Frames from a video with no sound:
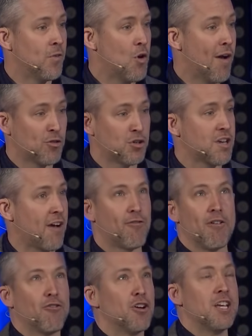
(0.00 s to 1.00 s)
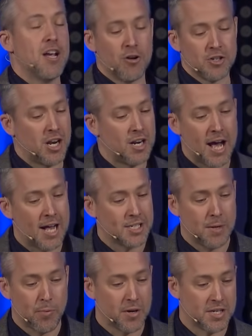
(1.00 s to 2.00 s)
who, after suffering for years in a
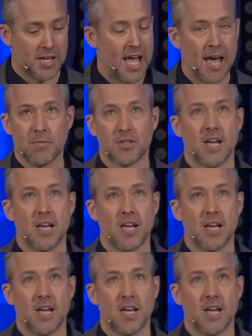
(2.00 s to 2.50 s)
Nazi prison camp,